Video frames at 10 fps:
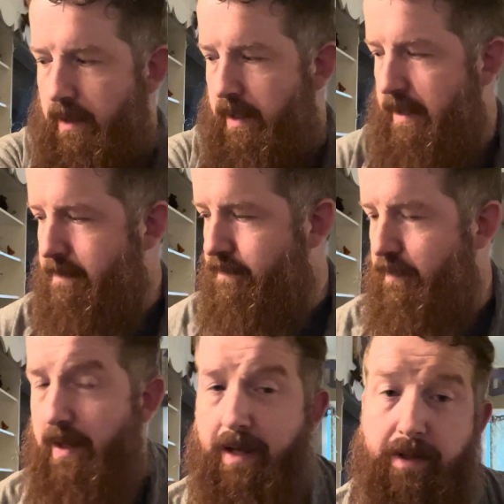
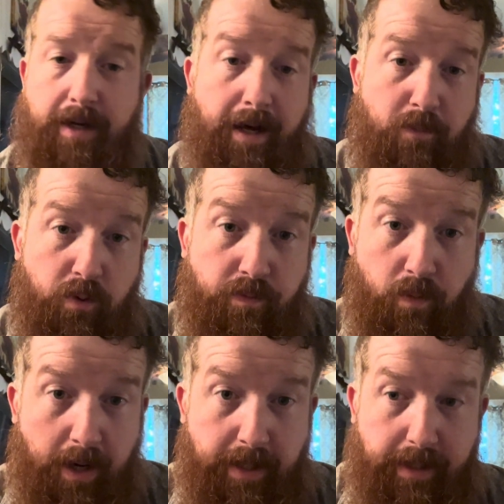And then I moved
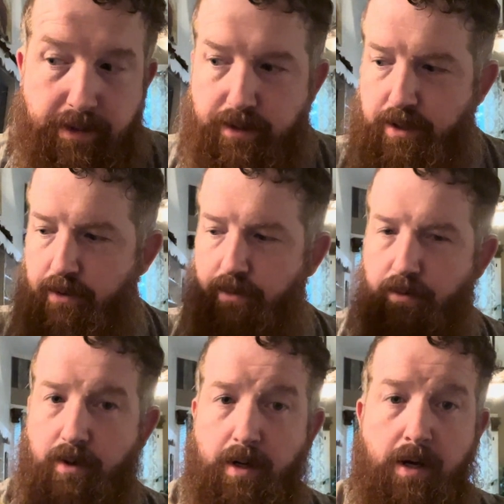right
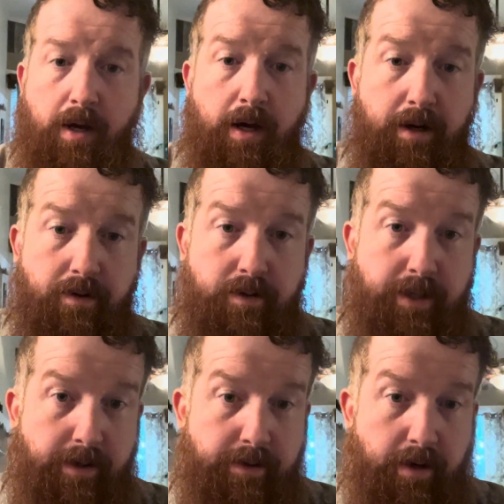into another
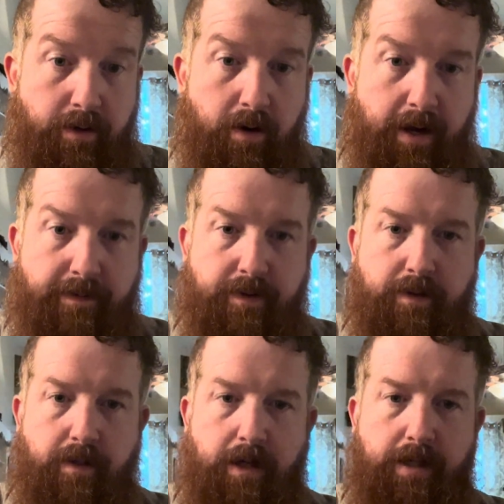TL Yarn Crafts
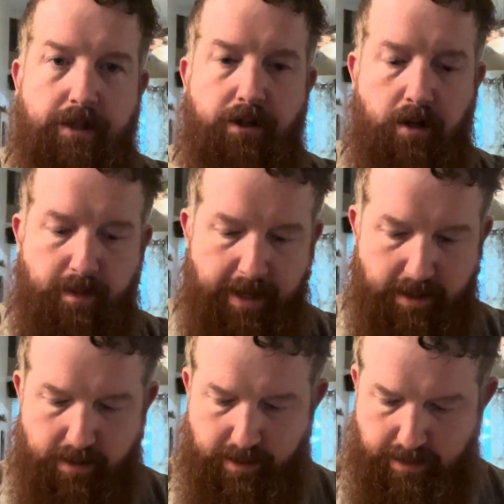shawl
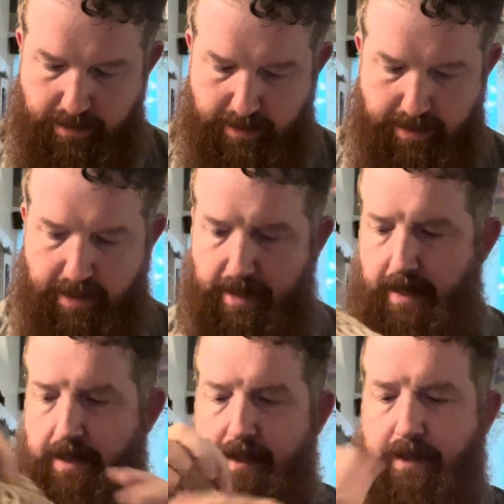pattern.
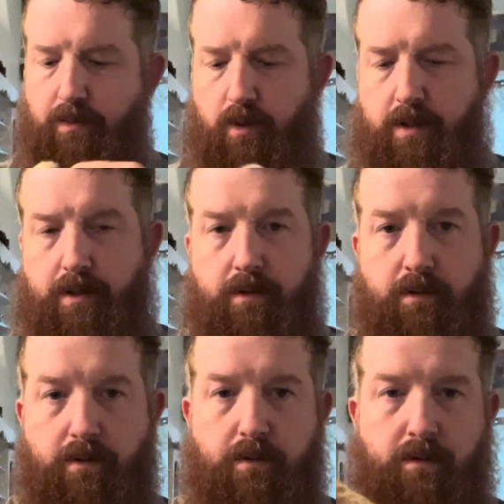This one,
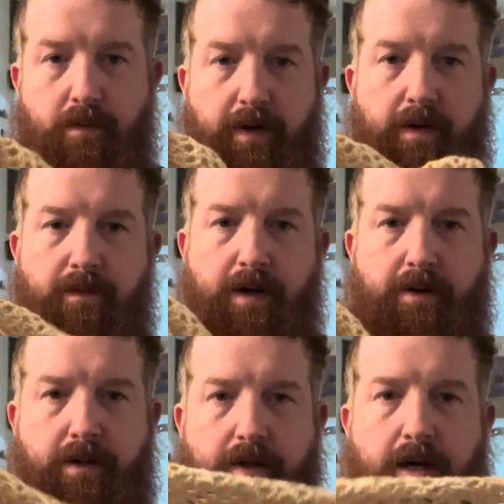if I can find
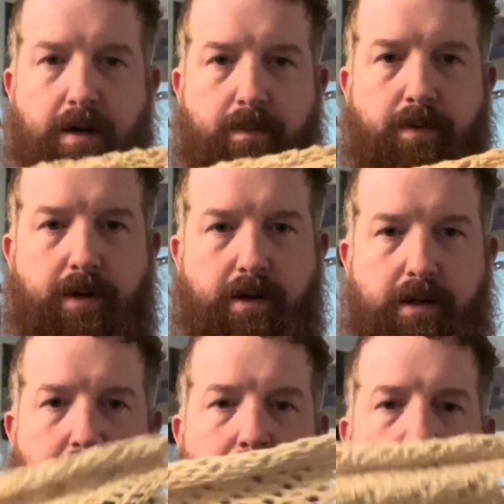the top here,
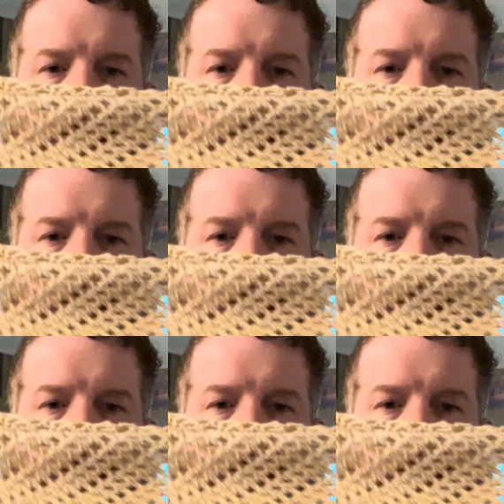yeah.